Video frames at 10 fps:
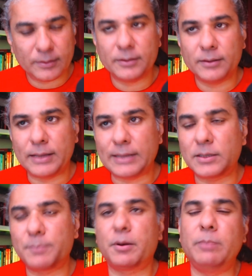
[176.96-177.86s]
that's the
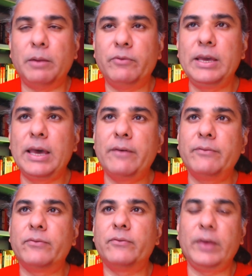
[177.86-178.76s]
problem. We have
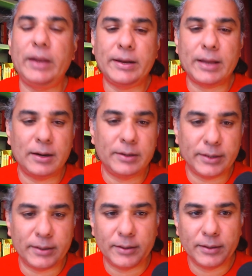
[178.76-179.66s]
very talented